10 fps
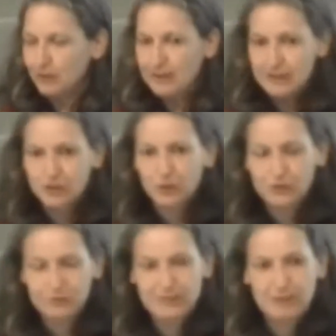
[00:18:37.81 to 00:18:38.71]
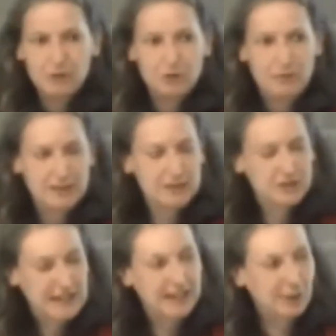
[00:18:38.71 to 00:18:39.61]
You hear stories from cemetery managers
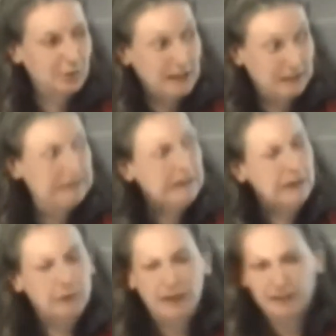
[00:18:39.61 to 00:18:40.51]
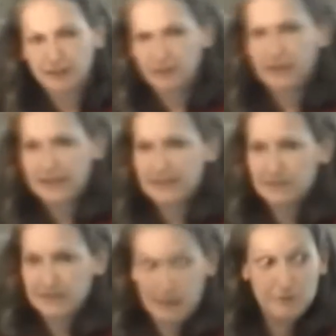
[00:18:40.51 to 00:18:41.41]
telling you about, well, you get down the
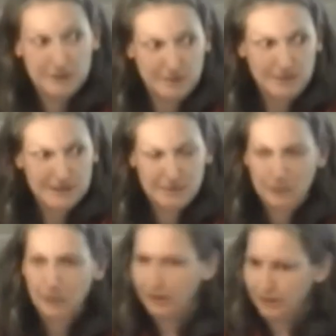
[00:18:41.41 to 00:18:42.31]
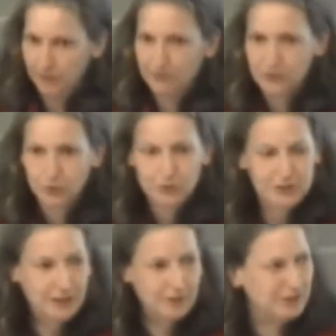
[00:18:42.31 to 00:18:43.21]
steps, it's a bit spooky, you don't want the door to
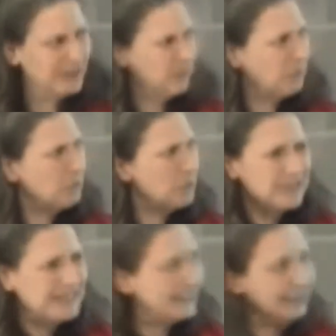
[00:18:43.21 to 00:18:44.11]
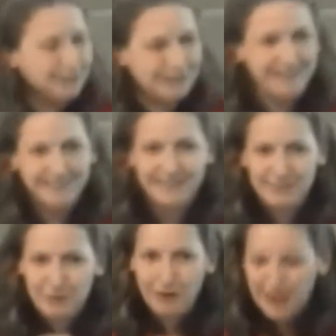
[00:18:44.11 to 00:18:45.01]
go, and you're thinking, well, what did it look like?
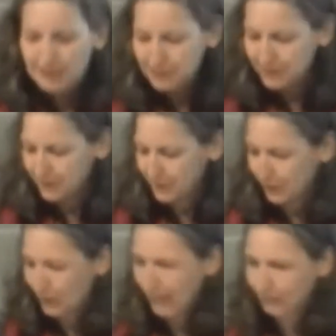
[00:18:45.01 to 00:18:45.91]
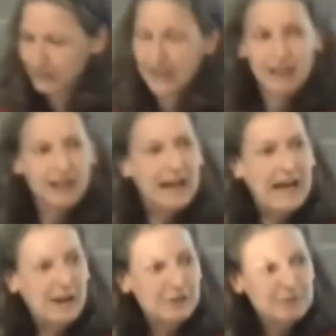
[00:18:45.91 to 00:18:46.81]
What happened under the ground?
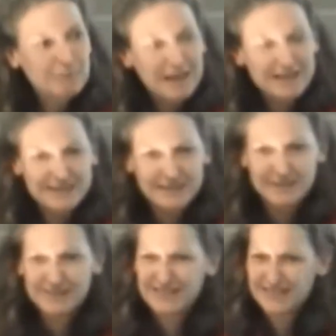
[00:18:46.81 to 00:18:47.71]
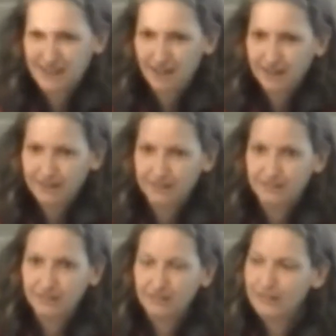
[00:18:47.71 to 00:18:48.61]
How did masons design
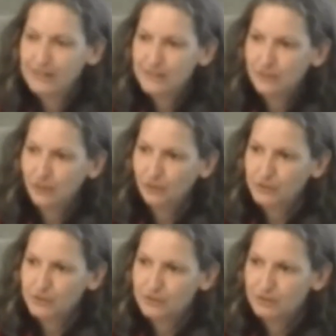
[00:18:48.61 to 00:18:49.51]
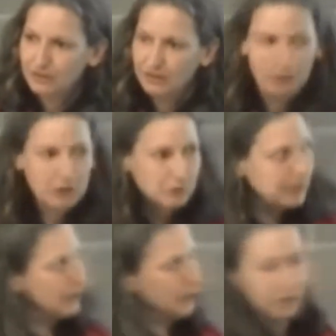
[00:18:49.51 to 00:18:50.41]
these vaults? Because when
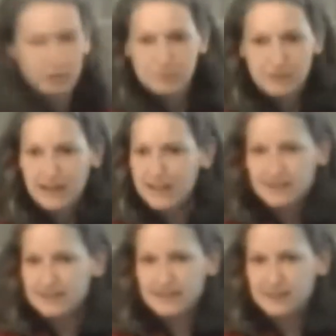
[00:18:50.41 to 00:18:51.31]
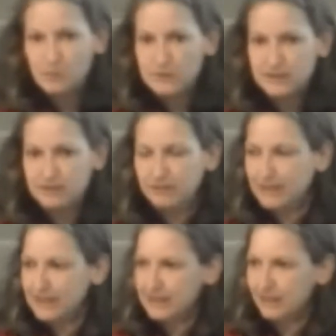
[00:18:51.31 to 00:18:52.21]
you look at them, the access isn't always
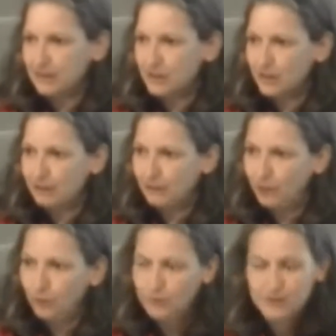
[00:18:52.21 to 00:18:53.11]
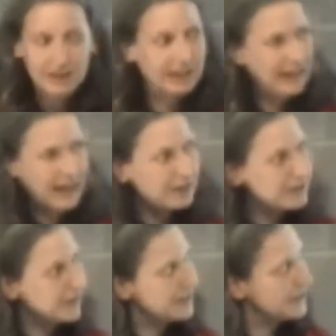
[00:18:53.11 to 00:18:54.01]
necessarily straightforward. How did
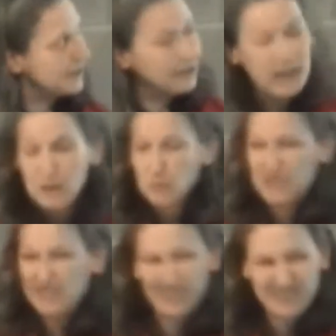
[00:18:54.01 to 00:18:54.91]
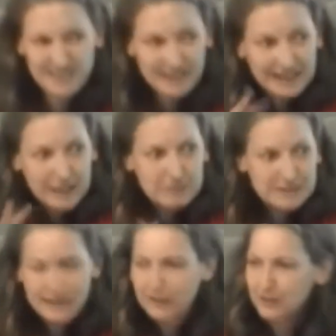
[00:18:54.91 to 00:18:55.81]
they design? Did they keep
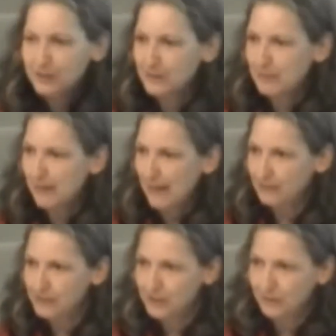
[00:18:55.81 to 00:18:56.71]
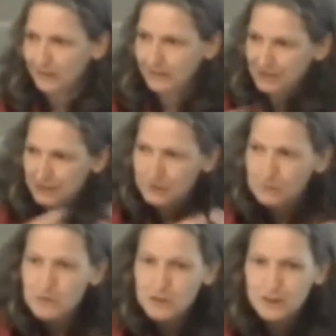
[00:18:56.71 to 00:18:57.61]
secrets about how to do it? Because it was
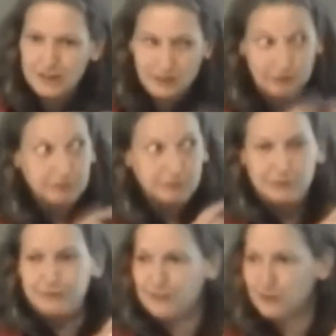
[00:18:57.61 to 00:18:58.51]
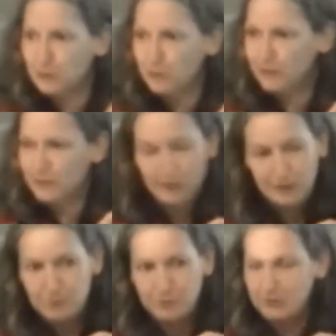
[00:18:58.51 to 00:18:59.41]
commercially, we found a good way of doing it,
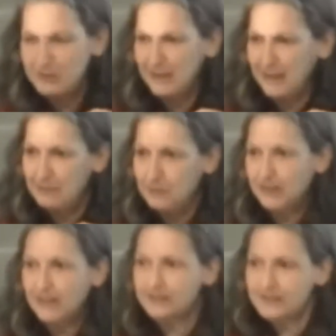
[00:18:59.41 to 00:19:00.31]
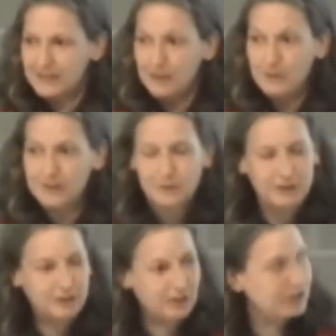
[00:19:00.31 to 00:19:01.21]
but we're not telling anybody else because our way is quite
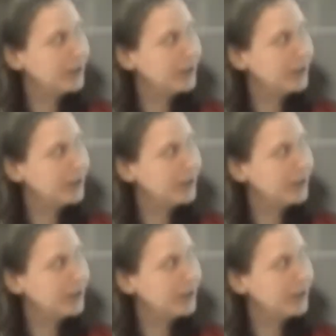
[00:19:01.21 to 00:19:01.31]
good.